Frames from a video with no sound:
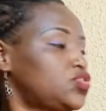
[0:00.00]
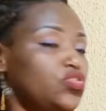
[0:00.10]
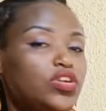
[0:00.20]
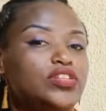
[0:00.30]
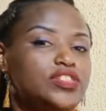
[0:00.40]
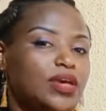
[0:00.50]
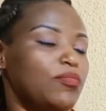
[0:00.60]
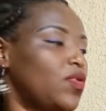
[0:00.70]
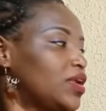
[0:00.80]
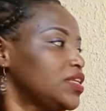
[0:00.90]
To hurt
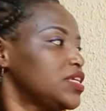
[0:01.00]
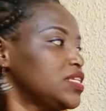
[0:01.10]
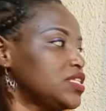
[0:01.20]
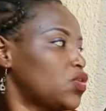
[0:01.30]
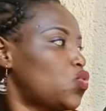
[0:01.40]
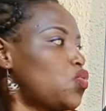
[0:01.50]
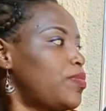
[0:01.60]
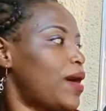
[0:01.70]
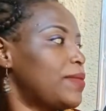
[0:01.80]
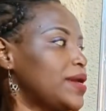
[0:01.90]
someone is
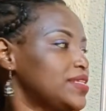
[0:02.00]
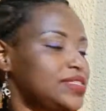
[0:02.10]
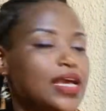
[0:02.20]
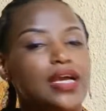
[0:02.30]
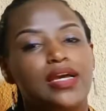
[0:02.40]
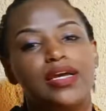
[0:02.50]
kubabaza.